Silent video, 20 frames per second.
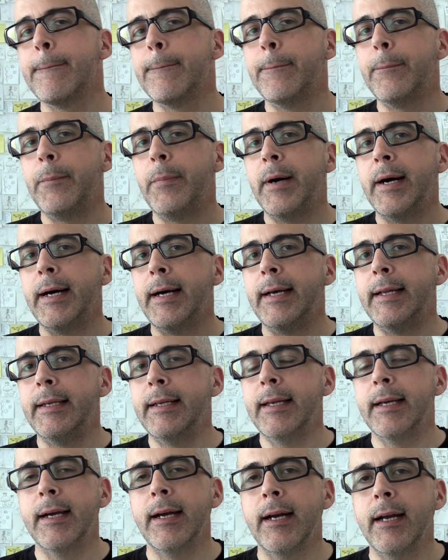
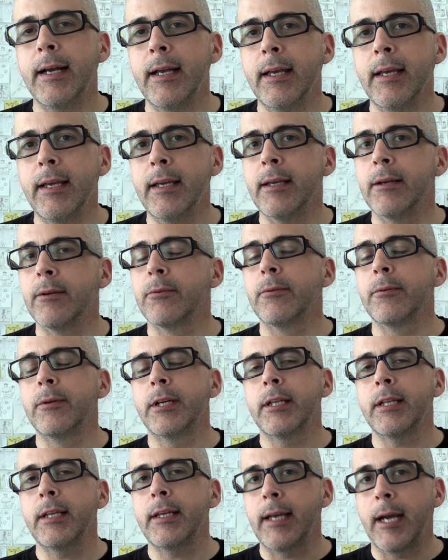But it
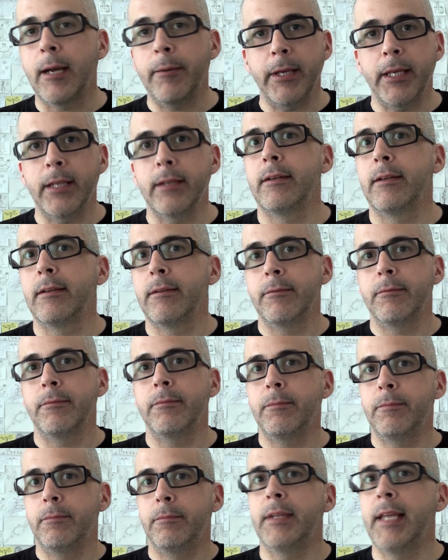really, I mean,
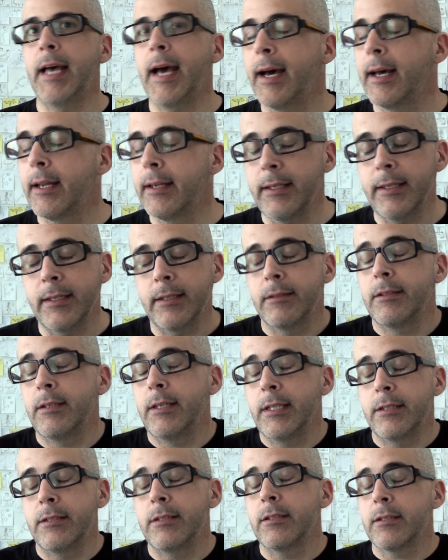
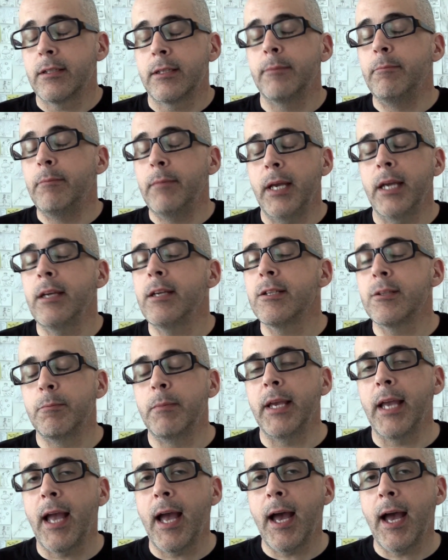it just amazed me